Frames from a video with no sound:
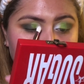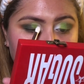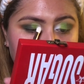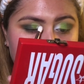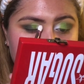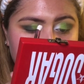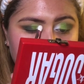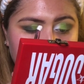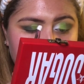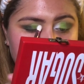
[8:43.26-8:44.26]

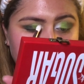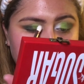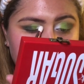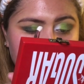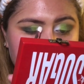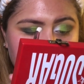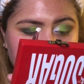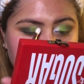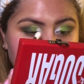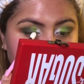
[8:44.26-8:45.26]
concealer. It's actually showing
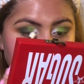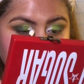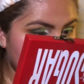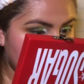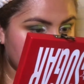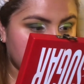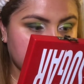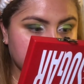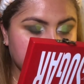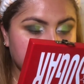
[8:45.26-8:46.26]
up. Alright.
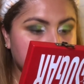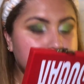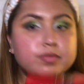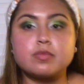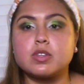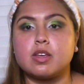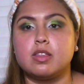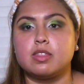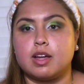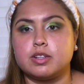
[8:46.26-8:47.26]

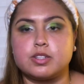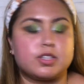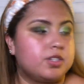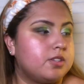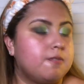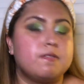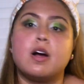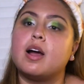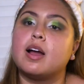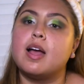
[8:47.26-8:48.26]
That looks good so
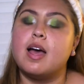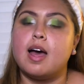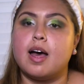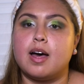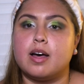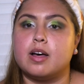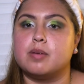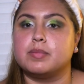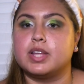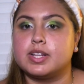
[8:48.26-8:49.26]
far.
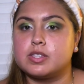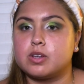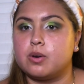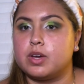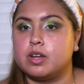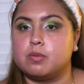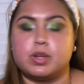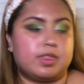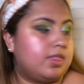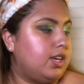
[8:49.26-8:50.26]
Let's go in with
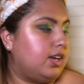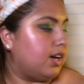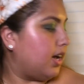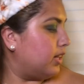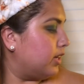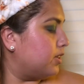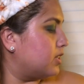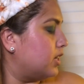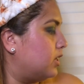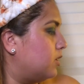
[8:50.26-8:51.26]
the highlighters
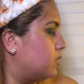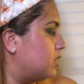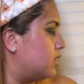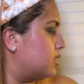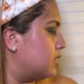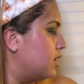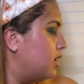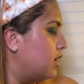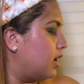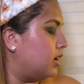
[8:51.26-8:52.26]
that he uses.
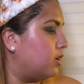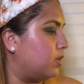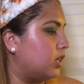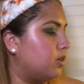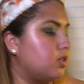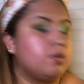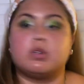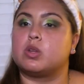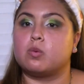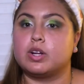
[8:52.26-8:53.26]
I know he goes in
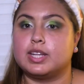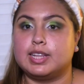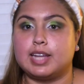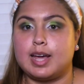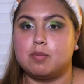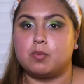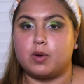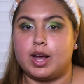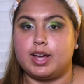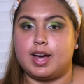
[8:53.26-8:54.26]
with a really light,
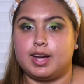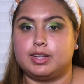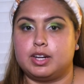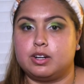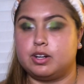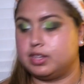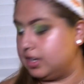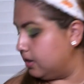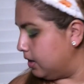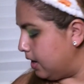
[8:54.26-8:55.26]
bright highlighter on the
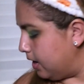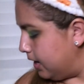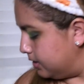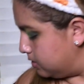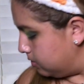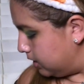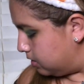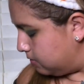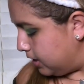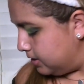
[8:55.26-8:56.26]
inner eye, so
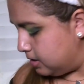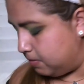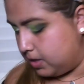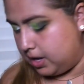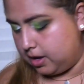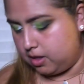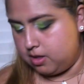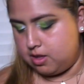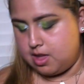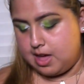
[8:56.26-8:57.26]
let's find something.
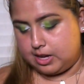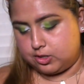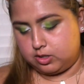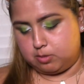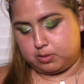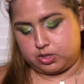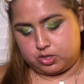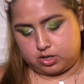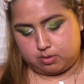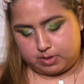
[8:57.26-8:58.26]
Actually, Blood
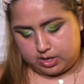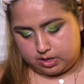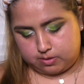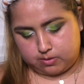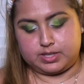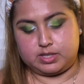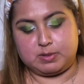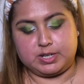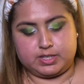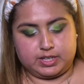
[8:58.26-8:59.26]
Sugar might have. It
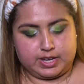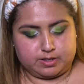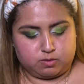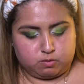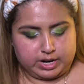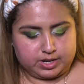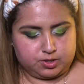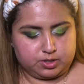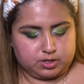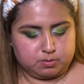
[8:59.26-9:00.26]
Fiercely has
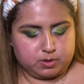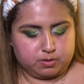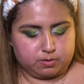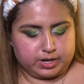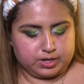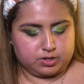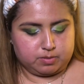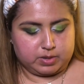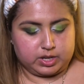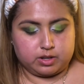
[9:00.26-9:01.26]
Ranch. Let's put Ranch on
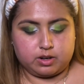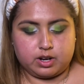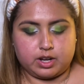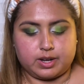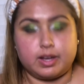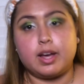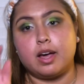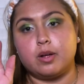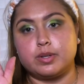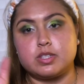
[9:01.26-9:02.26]
my inner eye. I
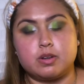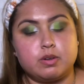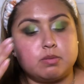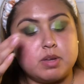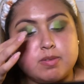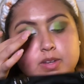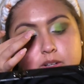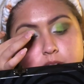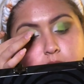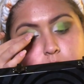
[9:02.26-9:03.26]
always go in with my
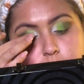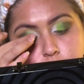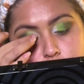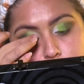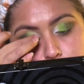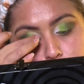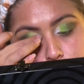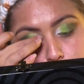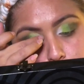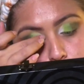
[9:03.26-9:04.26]
fingers with the shimmer that
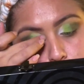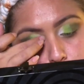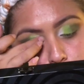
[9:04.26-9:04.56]
I'm putting in my